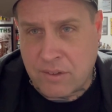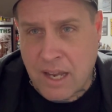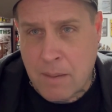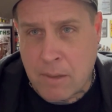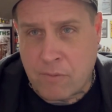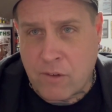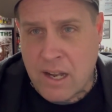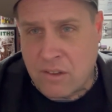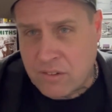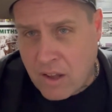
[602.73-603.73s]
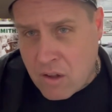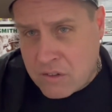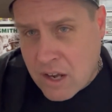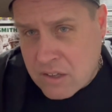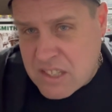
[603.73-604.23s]
time, my friends, I'll
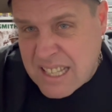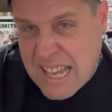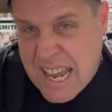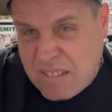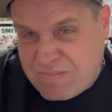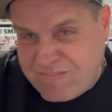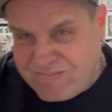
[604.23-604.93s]
talk to you then.